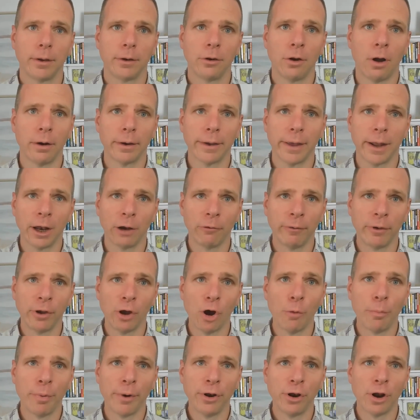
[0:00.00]
not getting
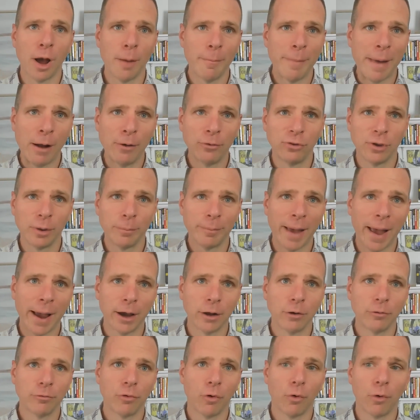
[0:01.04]
reopened, not bouncing
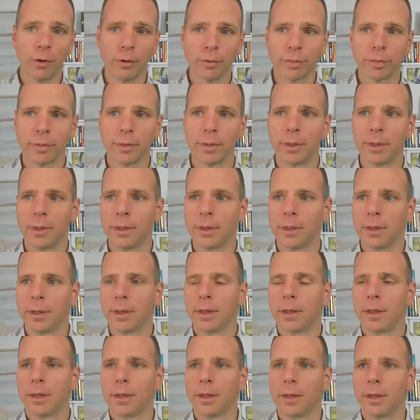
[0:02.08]
back and forth.
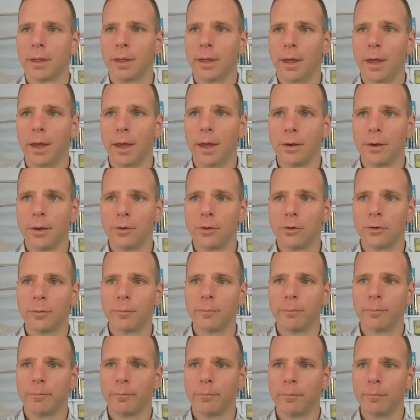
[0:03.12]
And
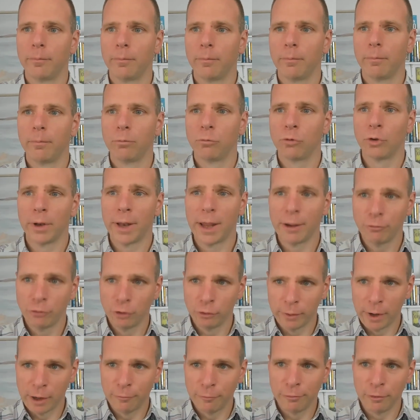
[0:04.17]
so left
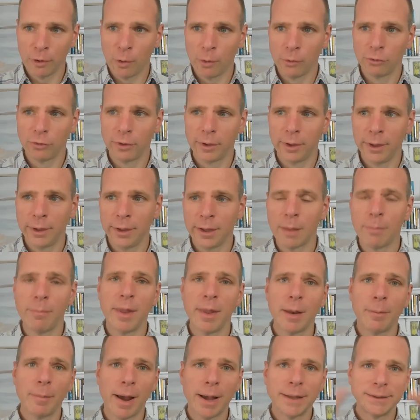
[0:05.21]
to right flow is key, then
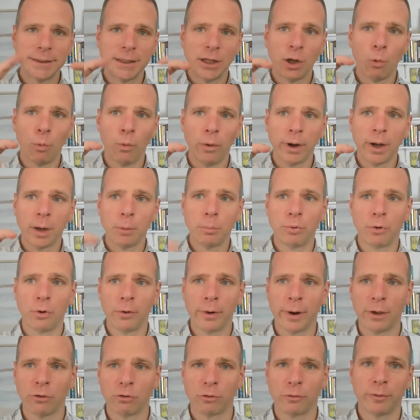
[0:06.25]
minimizing the work in
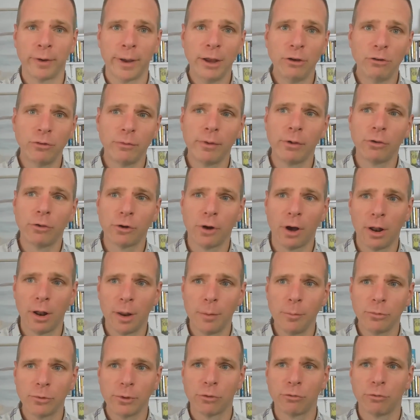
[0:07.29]
progress. So for each of these
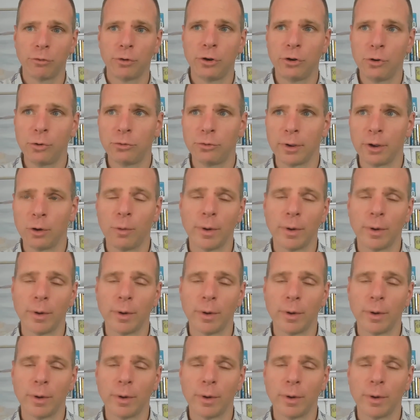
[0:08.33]
columns is reducing